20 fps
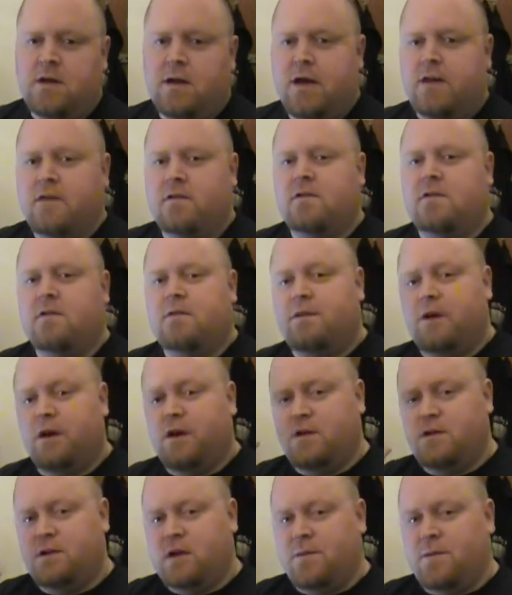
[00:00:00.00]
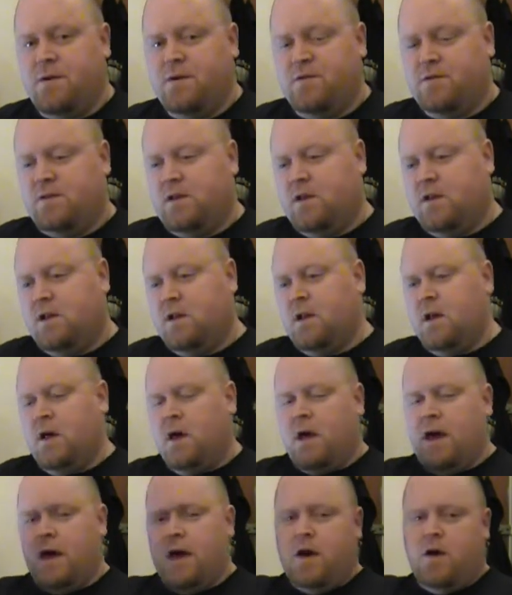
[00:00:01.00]
Jens, thank you so much for sending.
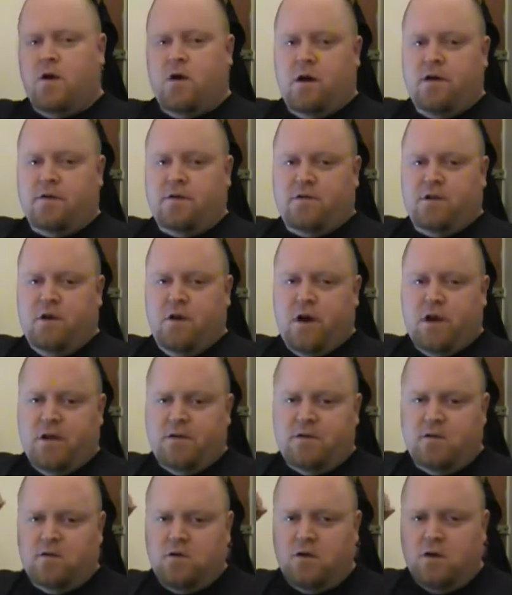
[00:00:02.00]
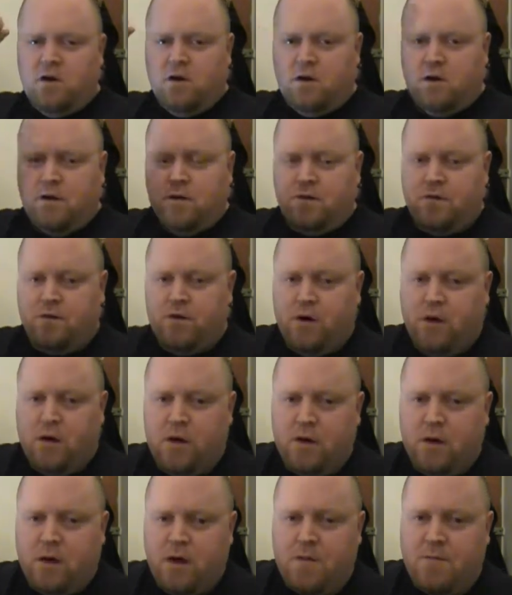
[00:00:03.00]
And guys, I'll see you again soon
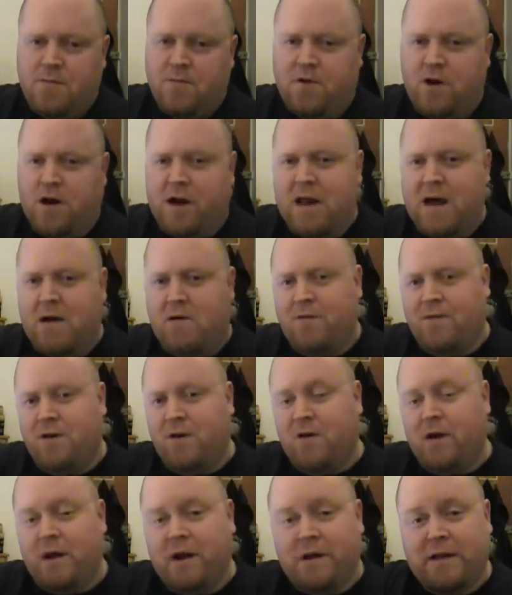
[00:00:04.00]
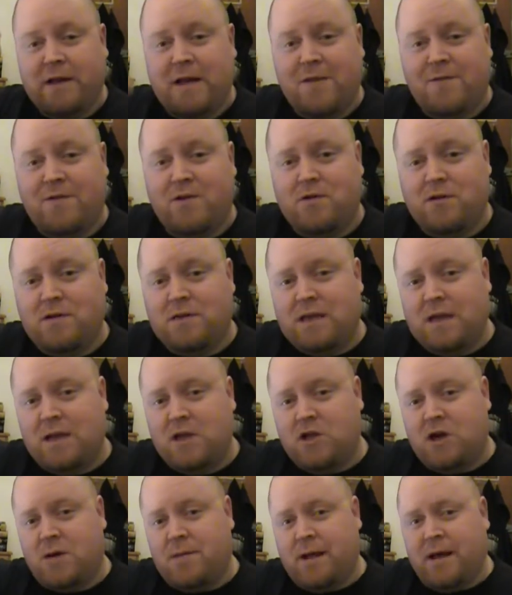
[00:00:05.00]
for Urban Viking Ale review. And I didn't even do a
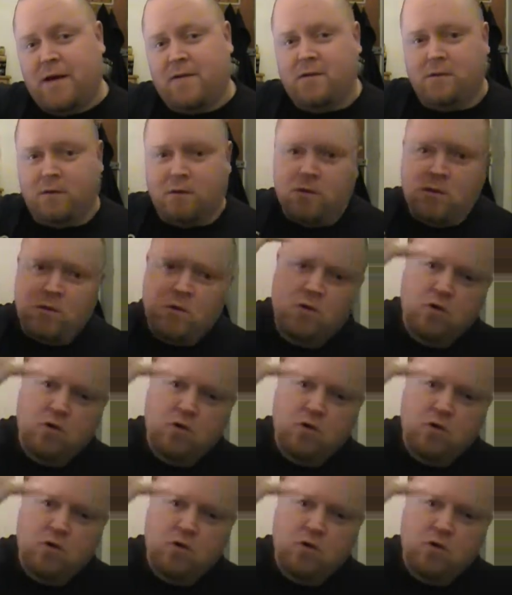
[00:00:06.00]
silly German accent.